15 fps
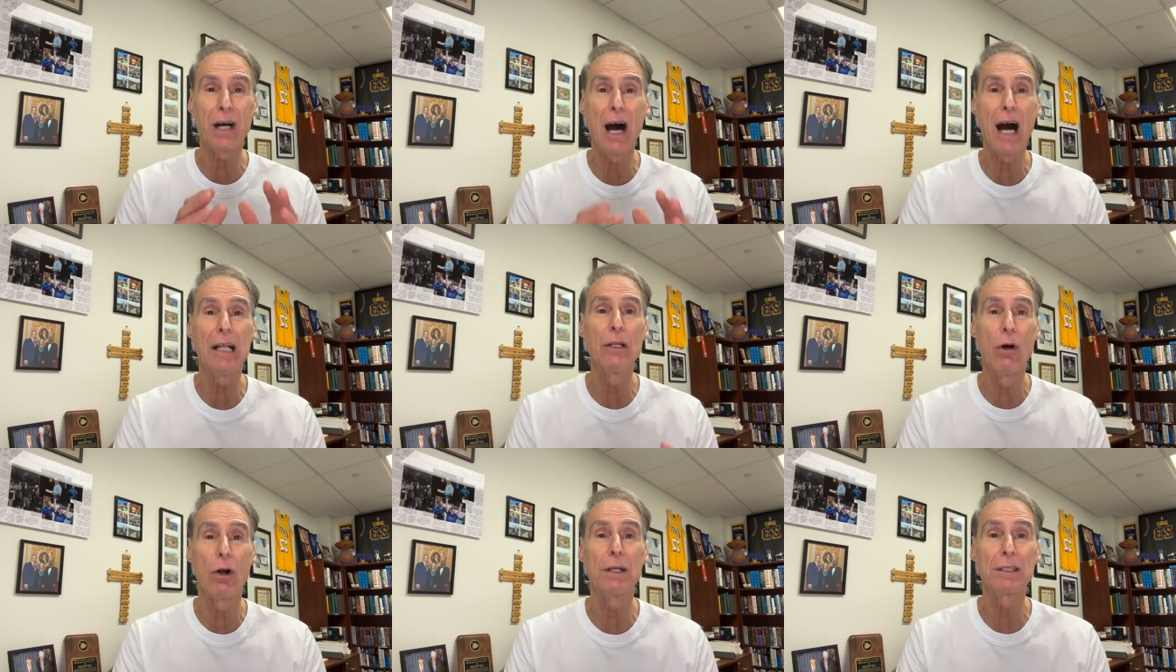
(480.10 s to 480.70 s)
says,
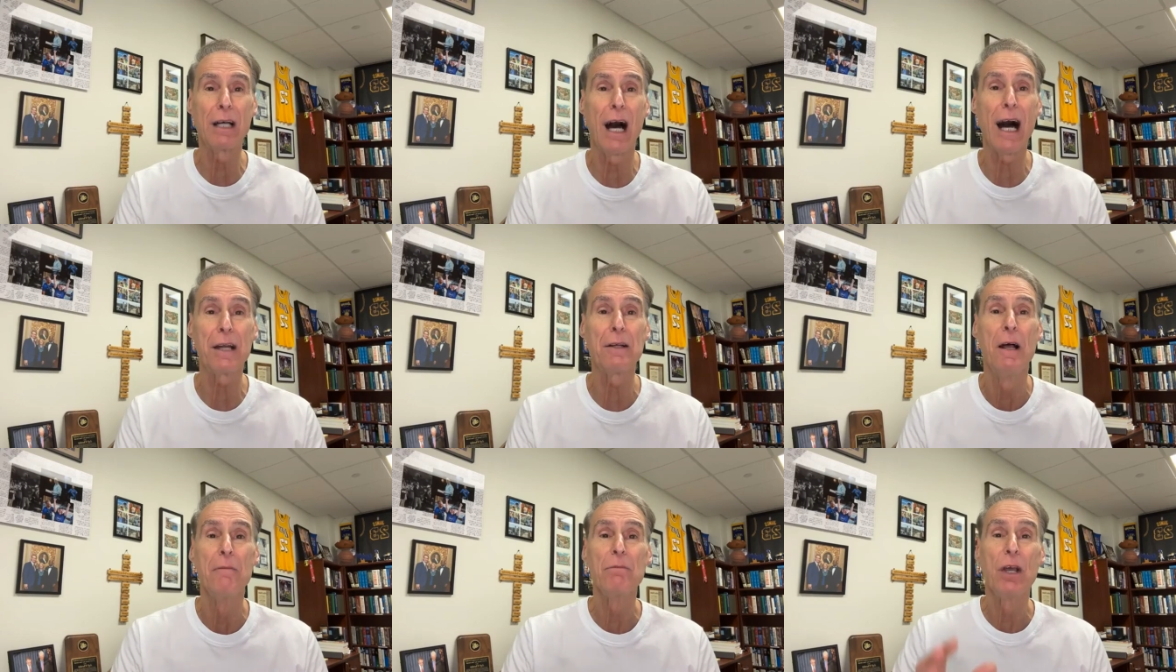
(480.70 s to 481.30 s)
Ah, Lord
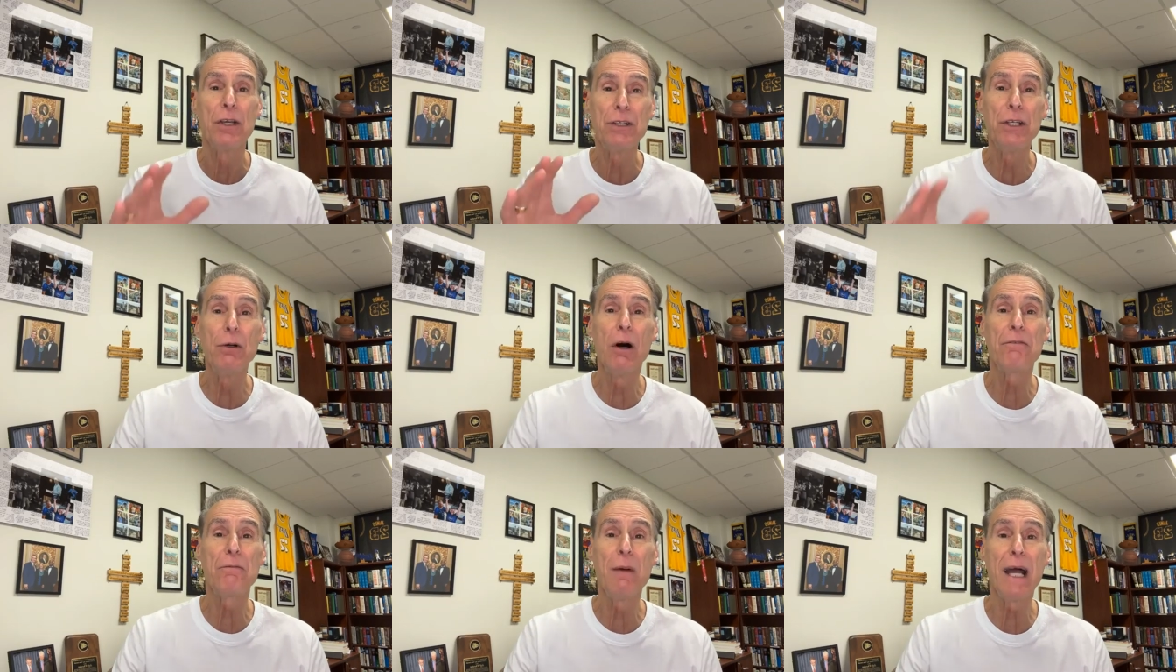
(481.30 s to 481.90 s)
God,
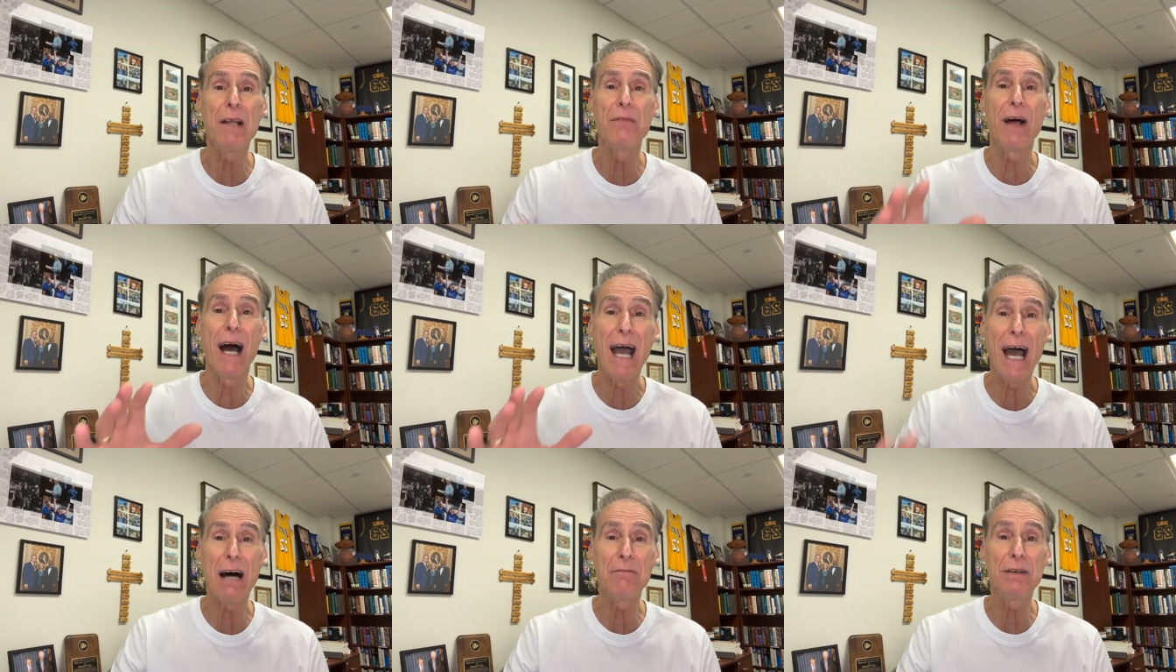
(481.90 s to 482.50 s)
you have made
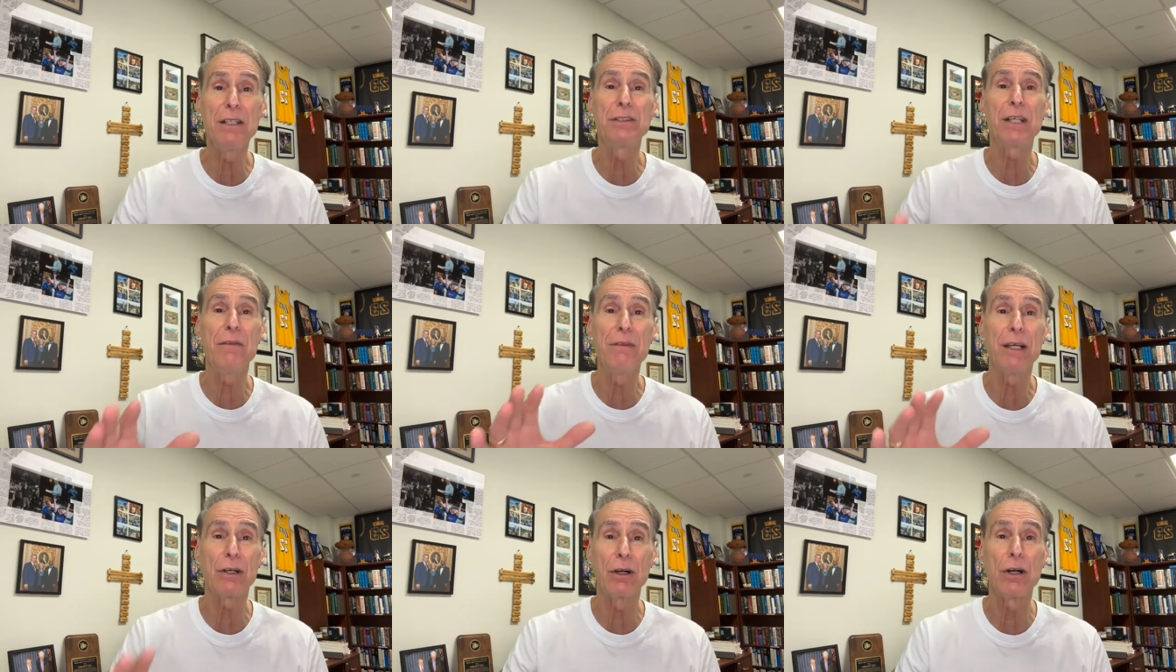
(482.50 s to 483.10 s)
the heavens
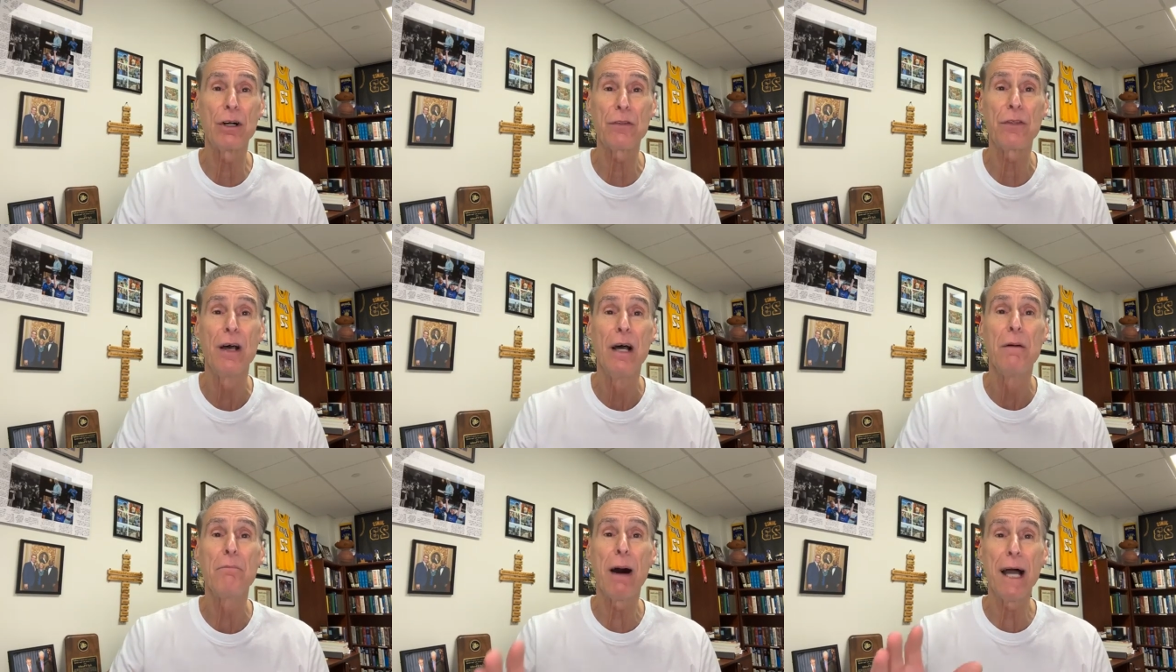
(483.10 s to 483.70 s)
and the earth
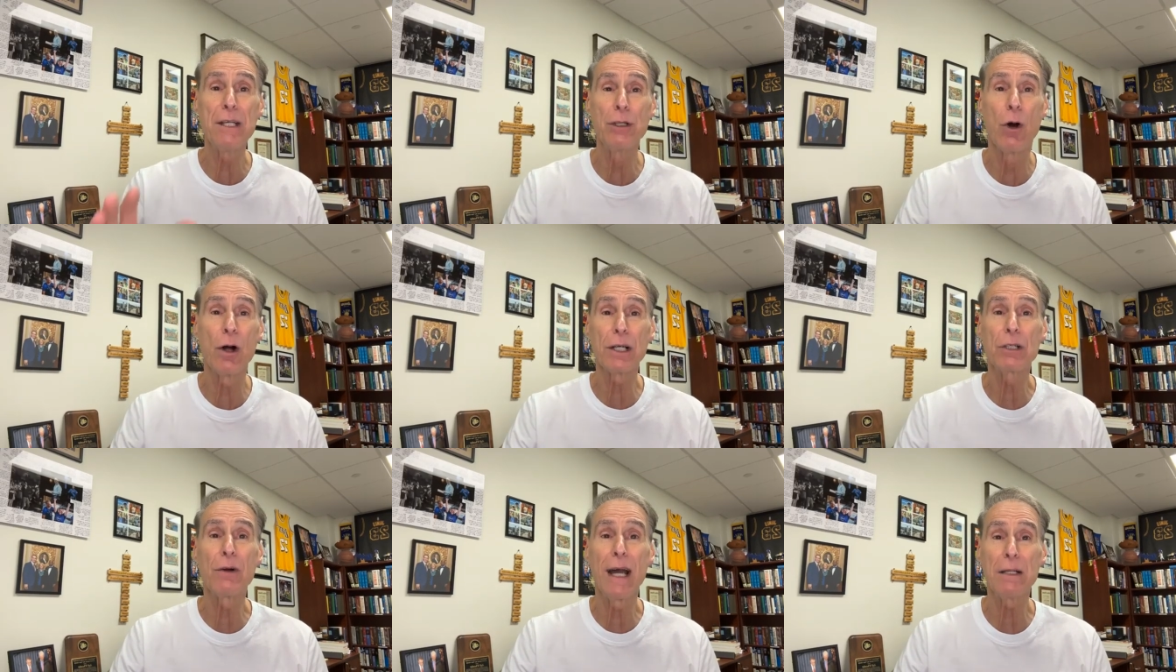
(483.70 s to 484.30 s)
by
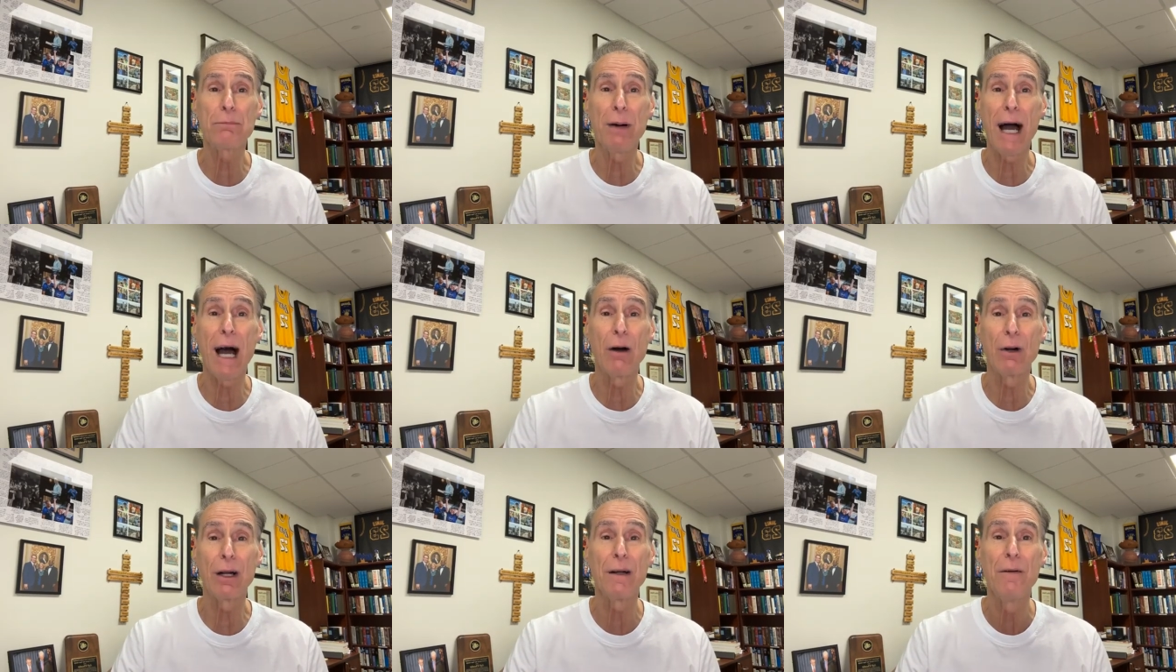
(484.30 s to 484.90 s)
your great
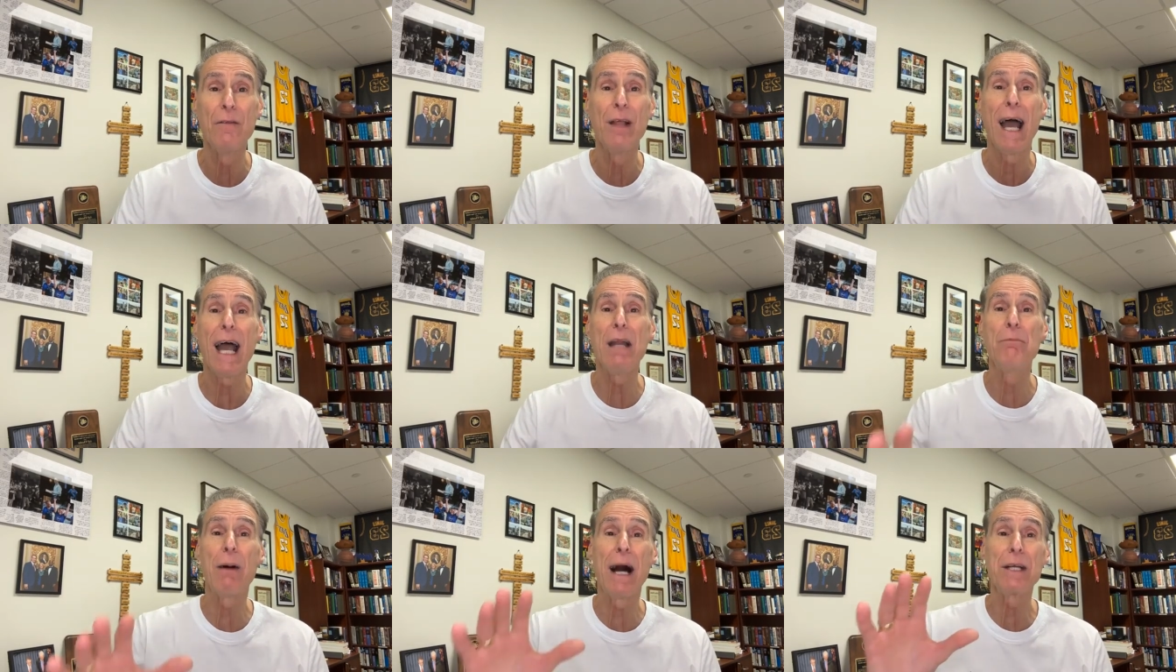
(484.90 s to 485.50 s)
power
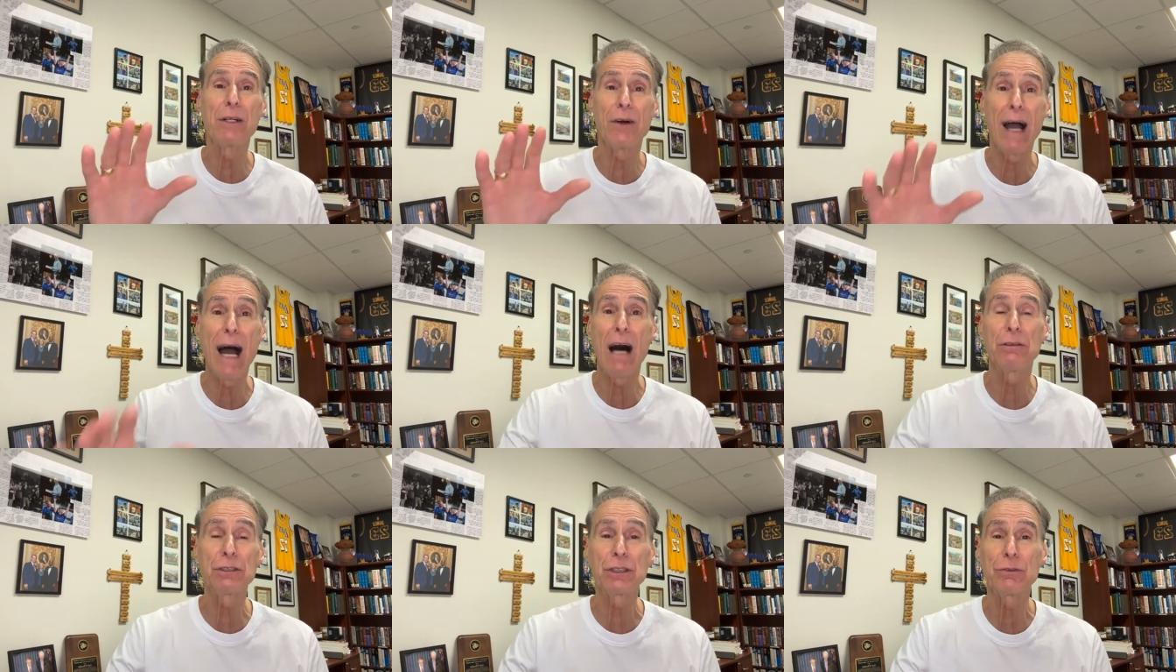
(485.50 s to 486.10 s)
and by your
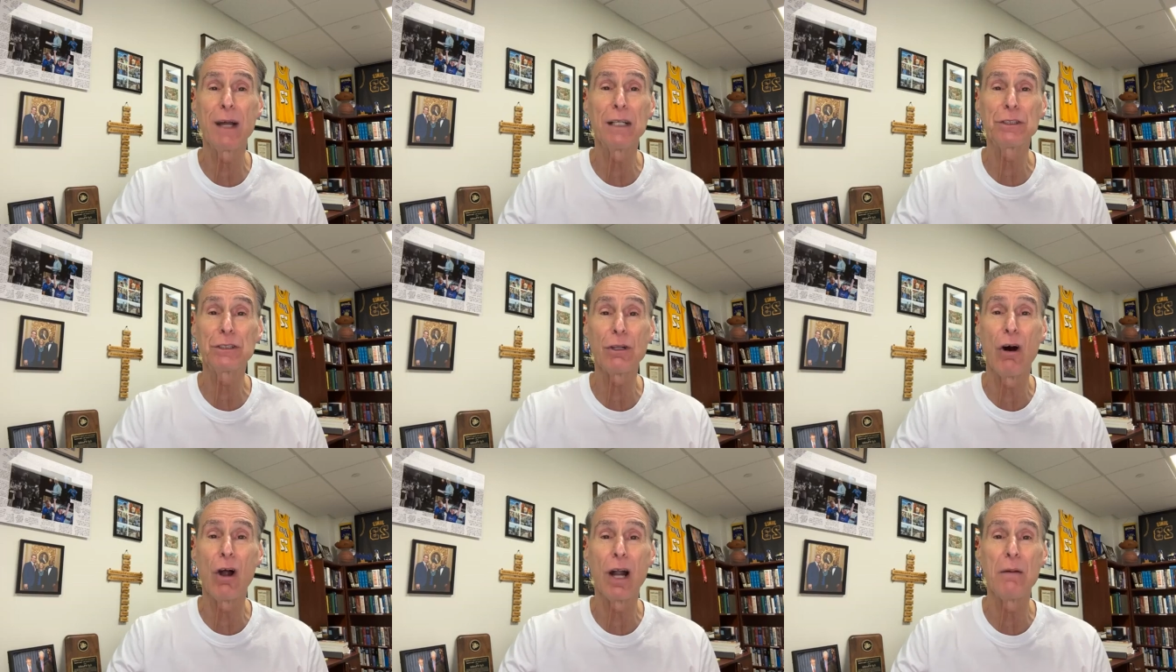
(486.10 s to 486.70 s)

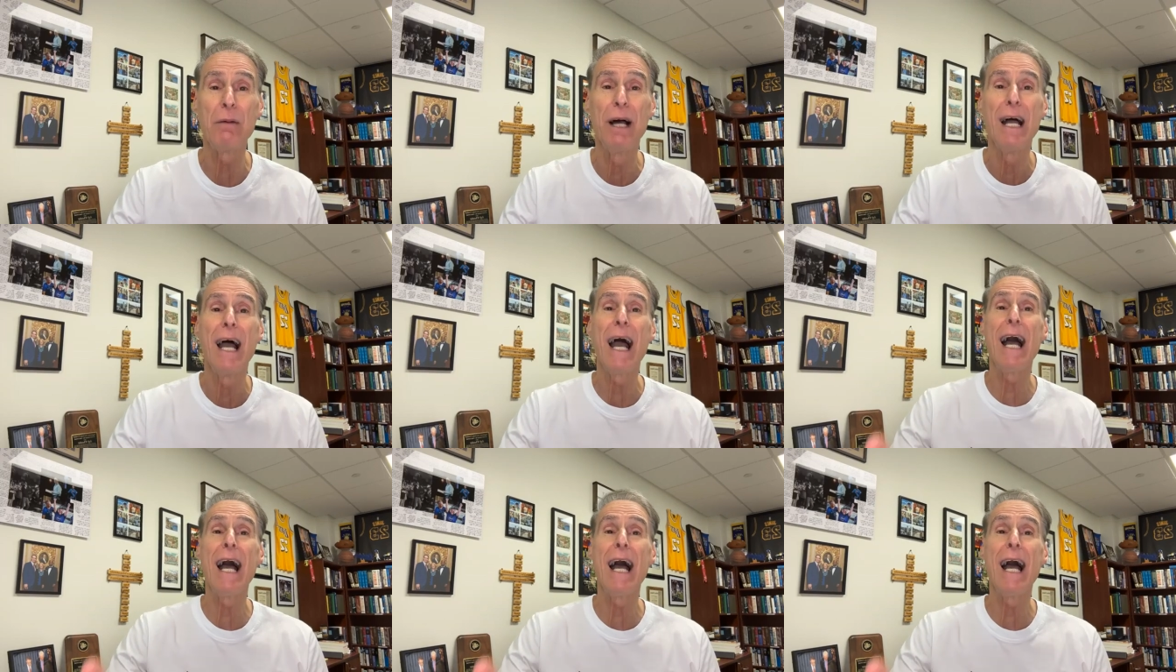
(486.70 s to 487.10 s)
outstretched arm,